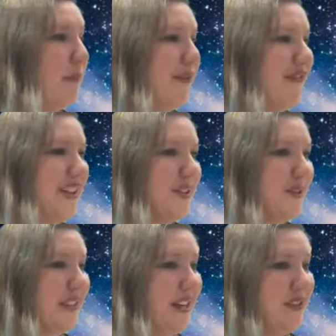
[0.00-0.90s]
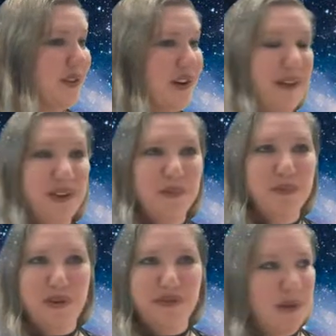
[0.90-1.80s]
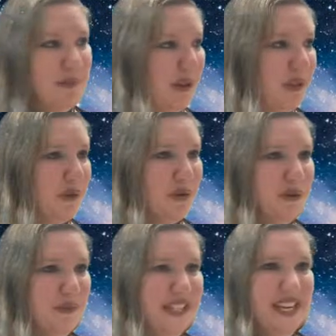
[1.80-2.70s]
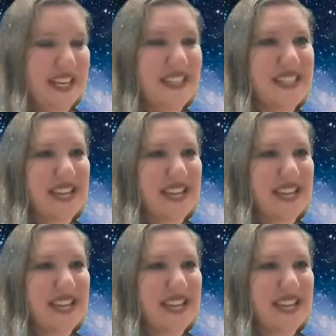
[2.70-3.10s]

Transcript: Professor Laser having moved up to third place.